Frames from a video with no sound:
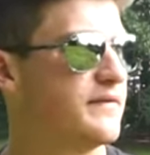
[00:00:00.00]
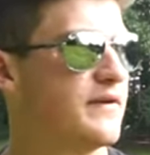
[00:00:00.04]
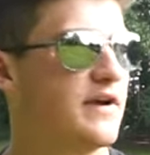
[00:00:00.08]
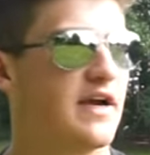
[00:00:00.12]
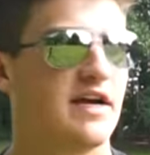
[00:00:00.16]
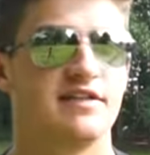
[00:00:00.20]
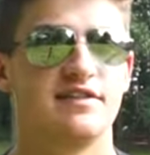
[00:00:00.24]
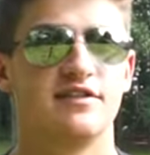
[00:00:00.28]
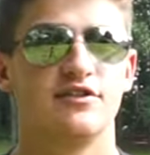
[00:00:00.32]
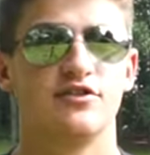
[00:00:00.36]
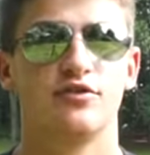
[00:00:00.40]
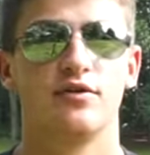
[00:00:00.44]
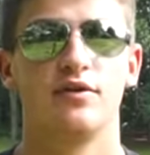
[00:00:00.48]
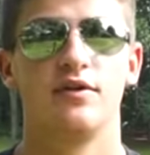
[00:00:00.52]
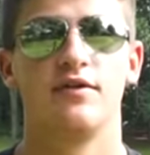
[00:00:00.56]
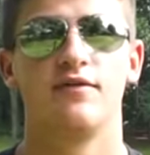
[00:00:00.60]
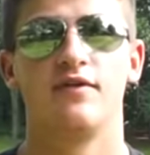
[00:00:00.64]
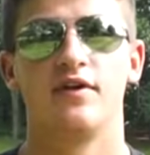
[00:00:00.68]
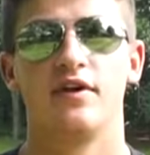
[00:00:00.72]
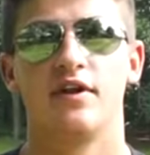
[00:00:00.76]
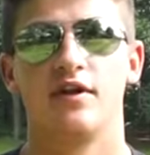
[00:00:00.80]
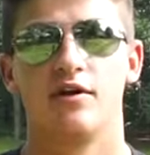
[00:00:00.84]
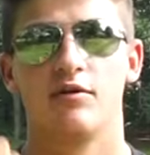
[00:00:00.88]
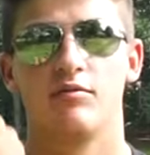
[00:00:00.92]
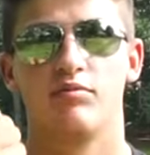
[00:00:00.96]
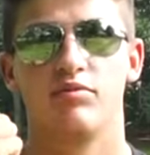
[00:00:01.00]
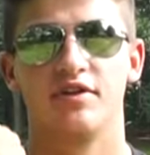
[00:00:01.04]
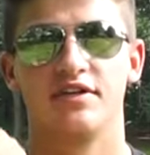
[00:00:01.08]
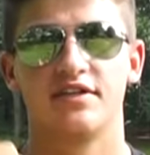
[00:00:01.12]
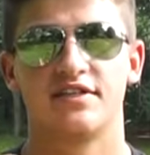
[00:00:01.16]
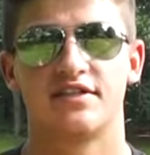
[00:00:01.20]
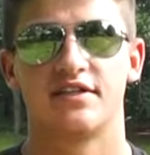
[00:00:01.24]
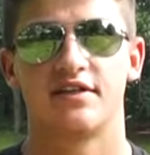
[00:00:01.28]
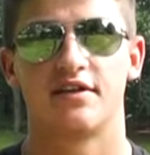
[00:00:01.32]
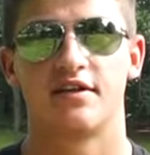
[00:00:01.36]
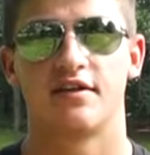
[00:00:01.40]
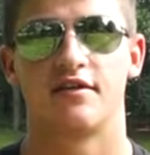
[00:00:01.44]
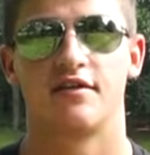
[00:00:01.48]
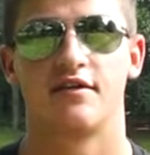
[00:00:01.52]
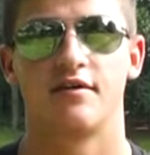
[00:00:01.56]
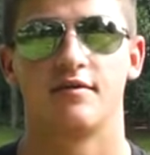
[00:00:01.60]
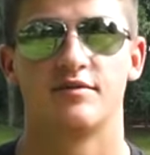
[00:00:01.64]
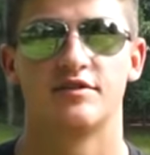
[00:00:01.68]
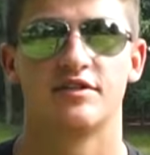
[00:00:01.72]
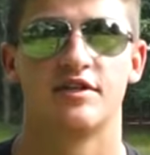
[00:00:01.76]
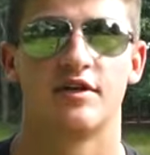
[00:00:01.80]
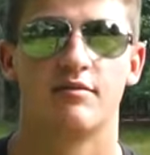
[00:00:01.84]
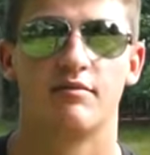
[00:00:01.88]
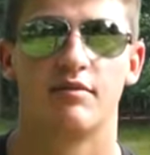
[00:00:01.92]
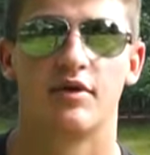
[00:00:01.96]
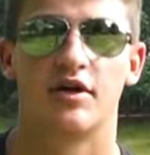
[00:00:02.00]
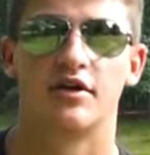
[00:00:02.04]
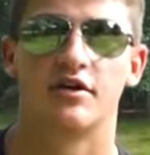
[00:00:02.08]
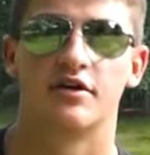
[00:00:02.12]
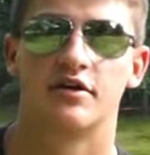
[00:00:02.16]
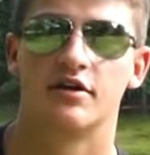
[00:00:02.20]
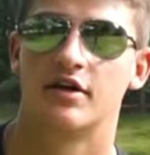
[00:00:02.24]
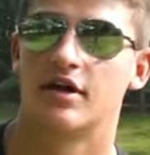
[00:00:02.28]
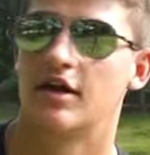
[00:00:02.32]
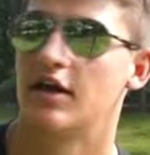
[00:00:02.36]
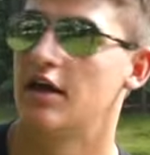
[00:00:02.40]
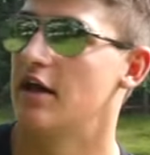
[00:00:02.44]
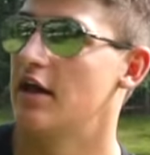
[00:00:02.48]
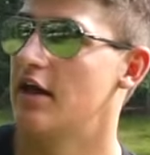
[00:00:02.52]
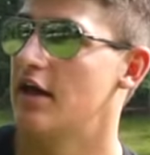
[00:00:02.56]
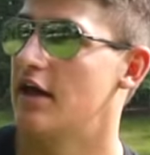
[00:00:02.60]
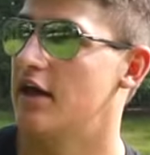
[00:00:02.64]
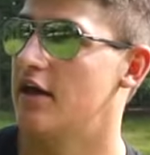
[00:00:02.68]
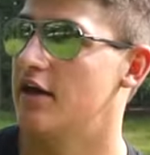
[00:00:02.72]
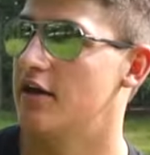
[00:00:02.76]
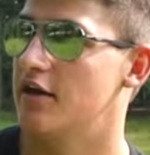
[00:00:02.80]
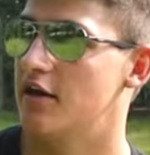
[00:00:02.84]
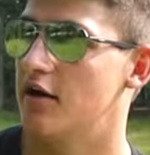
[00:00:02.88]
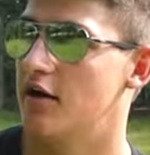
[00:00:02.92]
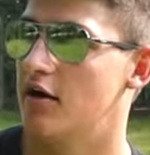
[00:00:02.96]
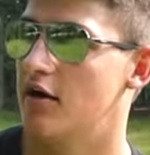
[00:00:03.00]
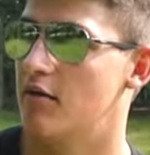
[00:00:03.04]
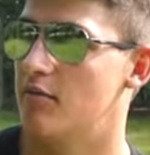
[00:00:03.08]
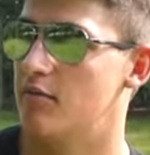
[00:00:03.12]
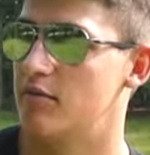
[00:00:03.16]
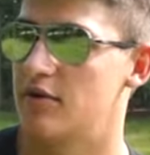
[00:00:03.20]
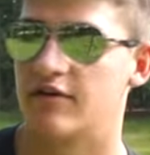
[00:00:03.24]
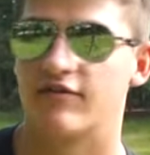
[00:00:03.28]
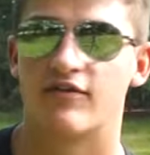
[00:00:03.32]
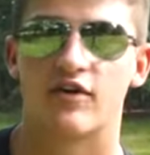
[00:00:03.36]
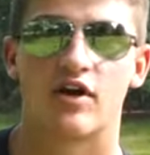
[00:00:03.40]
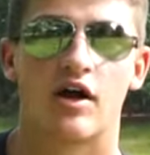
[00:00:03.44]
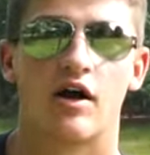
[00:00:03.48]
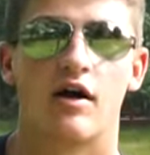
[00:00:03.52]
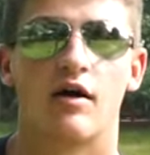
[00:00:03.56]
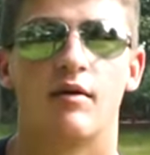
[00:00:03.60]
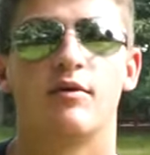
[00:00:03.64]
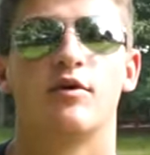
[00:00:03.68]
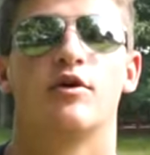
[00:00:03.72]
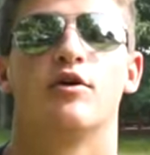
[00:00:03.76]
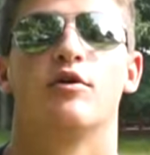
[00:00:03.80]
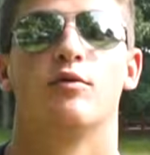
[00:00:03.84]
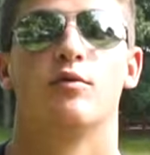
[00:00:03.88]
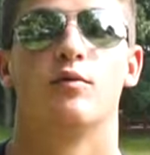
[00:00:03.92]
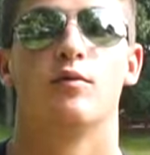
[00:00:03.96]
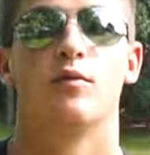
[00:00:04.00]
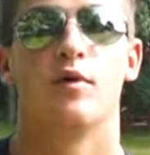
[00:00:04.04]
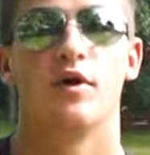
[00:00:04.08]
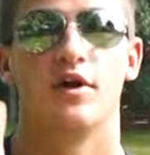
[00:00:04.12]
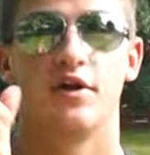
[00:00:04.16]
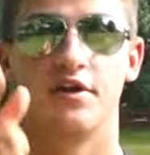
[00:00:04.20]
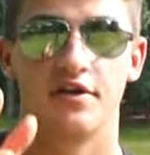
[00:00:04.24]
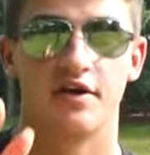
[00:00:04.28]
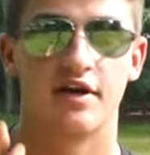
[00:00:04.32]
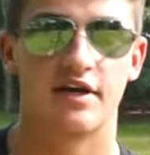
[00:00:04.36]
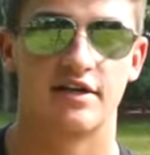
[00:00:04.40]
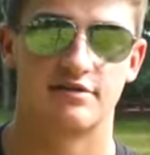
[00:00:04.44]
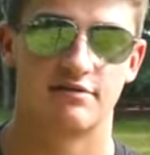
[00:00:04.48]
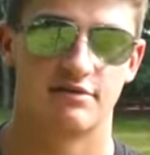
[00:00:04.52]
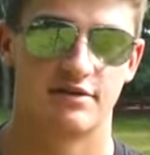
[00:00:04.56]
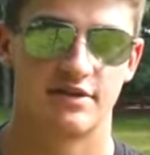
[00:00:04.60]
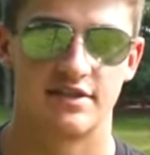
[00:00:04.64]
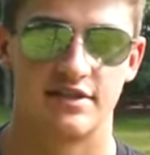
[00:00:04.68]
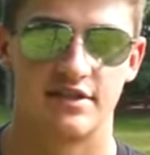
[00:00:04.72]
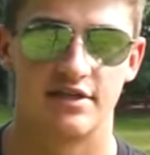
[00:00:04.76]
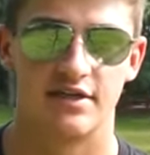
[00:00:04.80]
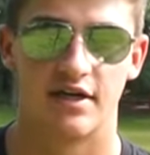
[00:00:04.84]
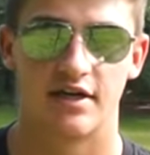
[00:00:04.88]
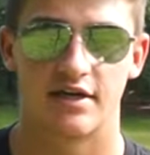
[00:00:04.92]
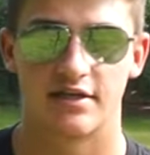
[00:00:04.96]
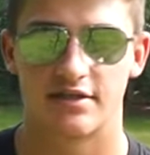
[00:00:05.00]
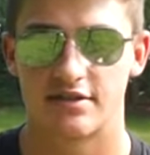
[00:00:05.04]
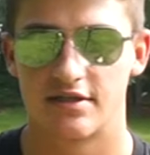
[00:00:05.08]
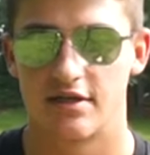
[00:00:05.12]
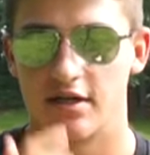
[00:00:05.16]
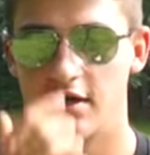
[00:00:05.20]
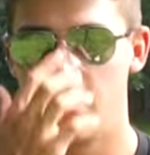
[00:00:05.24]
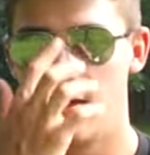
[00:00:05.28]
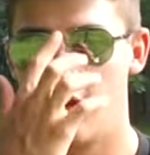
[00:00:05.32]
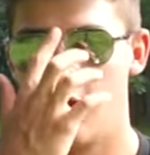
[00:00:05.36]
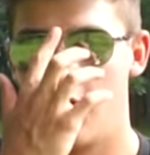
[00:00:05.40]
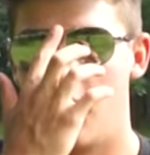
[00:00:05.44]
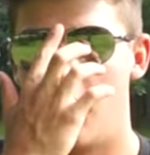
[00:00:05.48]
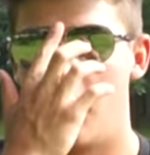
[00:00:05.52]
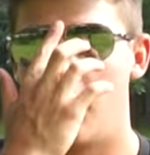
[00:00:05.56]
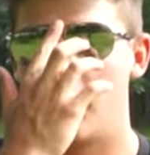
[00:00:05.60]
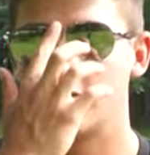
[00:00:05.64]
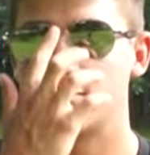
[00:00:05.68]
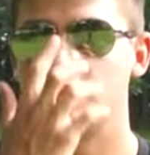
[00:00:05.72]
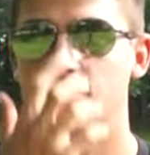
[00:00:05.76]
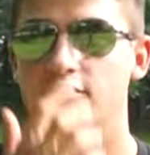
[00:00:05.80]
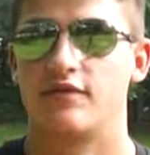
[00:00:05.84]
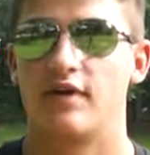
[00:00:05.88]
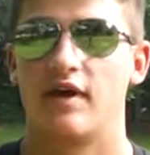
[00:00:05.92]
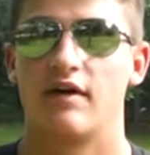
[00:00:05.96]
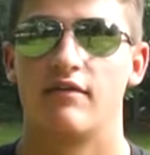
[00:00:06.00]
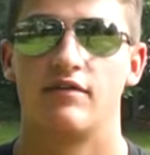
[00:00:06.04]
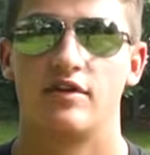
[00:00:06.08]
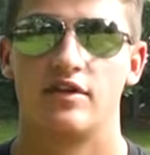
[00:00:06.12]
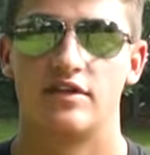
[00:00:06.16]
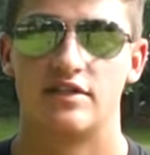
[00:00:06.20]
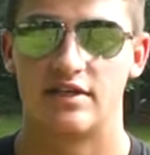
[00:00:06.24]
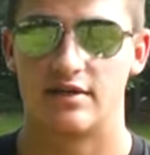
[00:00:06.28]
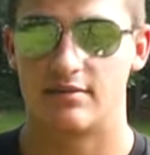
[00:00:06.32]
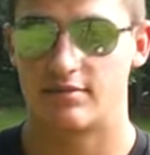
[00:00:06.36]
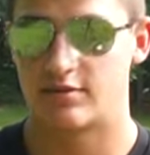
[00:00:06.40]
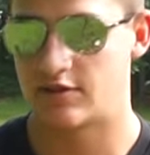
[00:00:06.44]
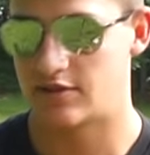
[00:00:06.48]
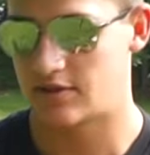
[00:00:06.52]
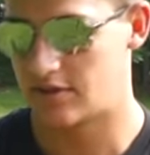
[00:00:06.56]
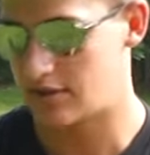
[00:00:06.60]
If you guys enjoyed the video, please hit the thumbs up button and um, leave a comment on what you guys want to see next. Also, if you have any tips